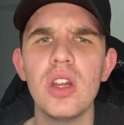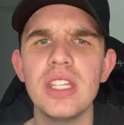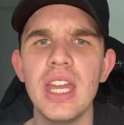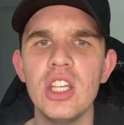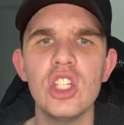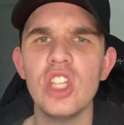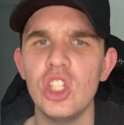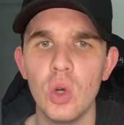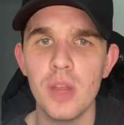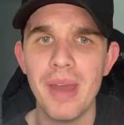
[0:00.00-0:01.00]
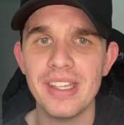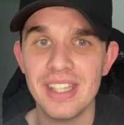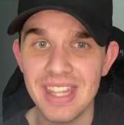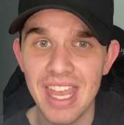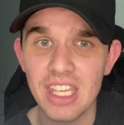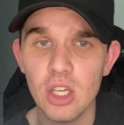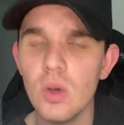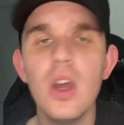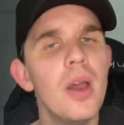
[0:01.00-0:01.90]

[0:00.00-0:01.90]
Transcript: anything in. It just said, you're the best. Thank you.